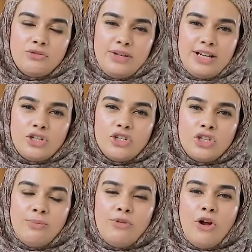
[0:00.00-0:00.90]

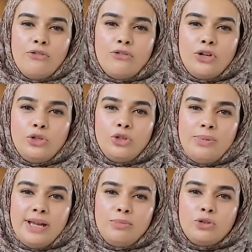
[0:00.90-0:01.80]
relationship for you to
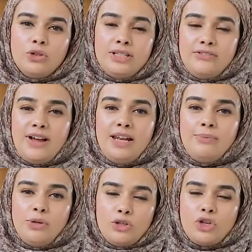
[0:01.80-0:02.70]
be able to
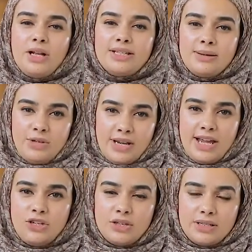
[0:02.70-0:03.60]
develop your child's
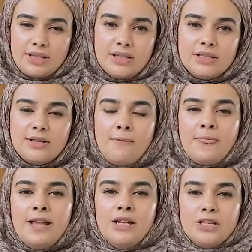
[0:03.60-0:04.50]
communication skills.
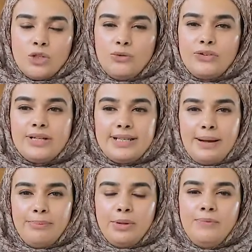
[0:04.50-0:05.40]
So, for
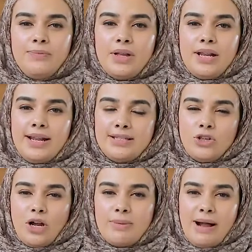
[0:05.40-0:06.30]
example, let's
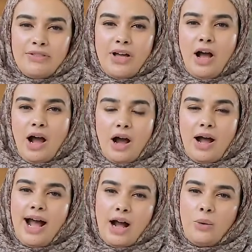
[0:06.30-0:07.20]
talk about the
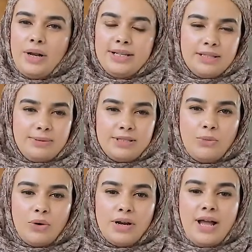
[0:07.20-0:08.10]
how a little bit
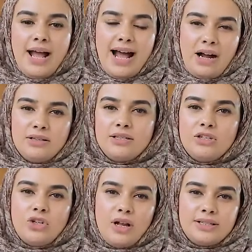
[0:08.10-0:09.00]
more. How does
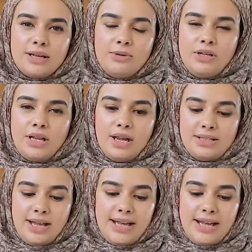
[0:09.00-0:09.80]
a child communicate?